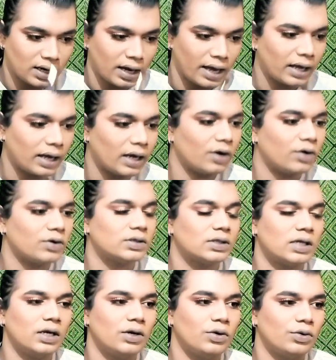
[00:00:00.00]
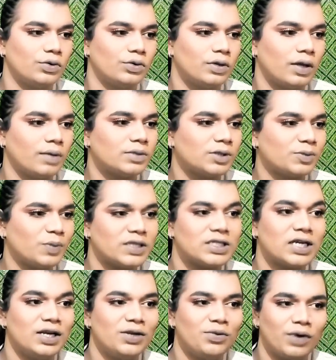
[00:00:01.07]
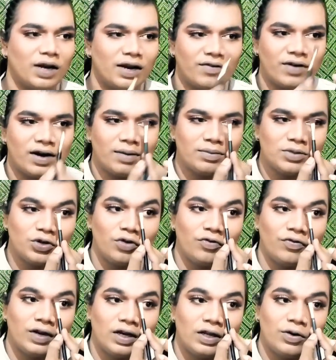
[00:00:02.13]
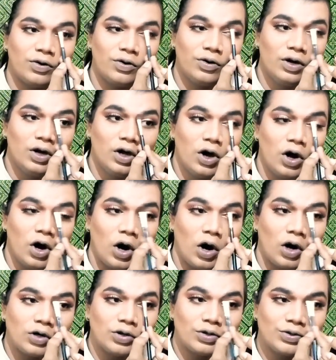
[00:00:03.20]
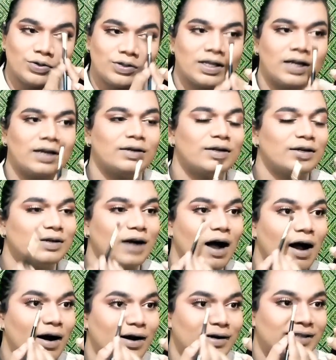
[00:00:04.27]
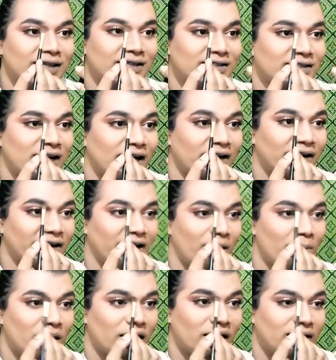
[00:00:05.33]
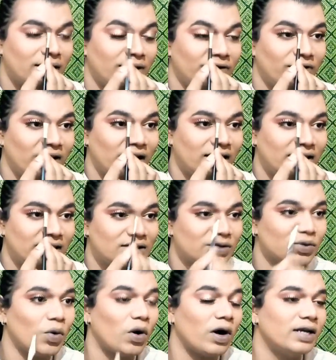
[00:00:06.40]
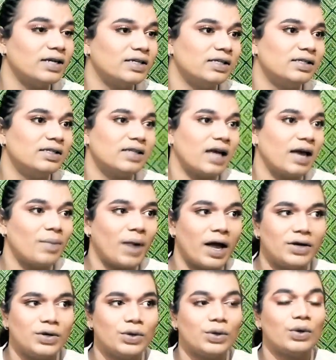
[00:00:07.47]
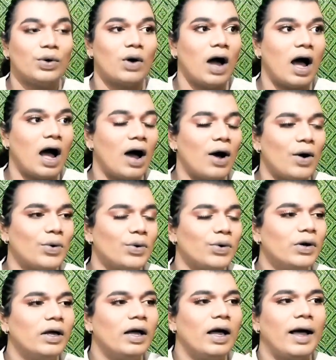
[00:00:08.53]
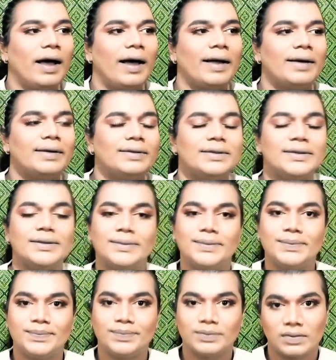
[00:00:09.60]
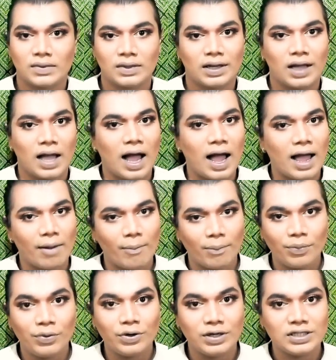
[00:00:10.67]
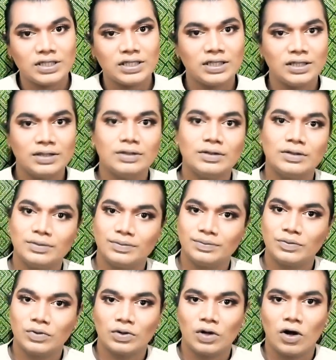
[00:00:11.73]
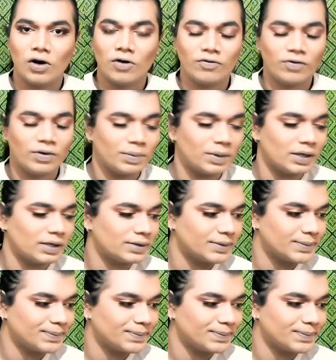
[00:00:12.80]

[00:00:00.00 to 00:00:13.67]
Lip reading: and I cannot say no to them, especially whenever I'm doing video. Autos and cars have started coming in even in this quarantine time. I don't know how, and I am pretty off of it.